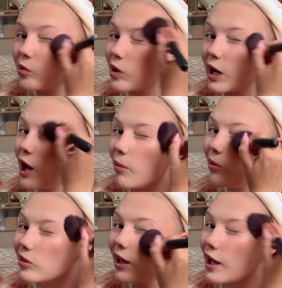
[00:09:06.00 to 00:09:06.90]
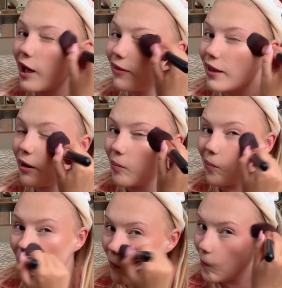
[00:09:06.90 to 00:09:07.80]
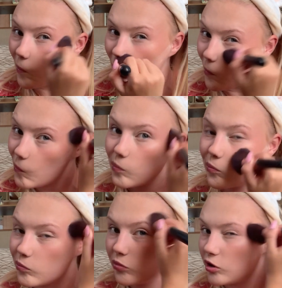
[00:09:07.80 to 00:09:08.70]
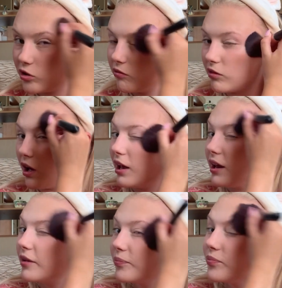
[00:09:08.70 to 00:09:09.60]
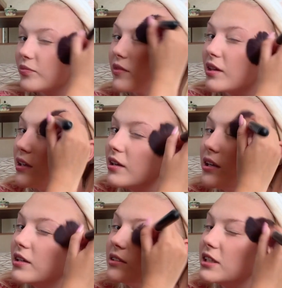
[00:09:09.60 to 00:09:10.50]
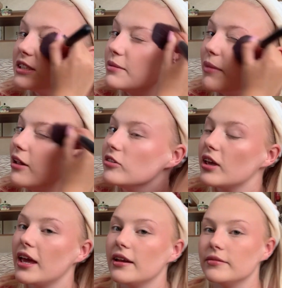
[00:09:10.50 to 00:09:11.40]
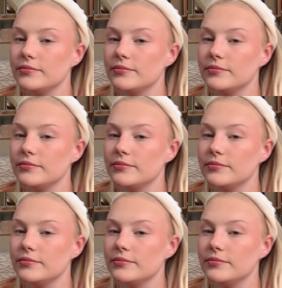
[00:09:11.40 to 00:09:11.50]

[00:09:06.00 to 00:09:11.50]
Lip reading: Really up on there and then brush over the highlight just to meld it in.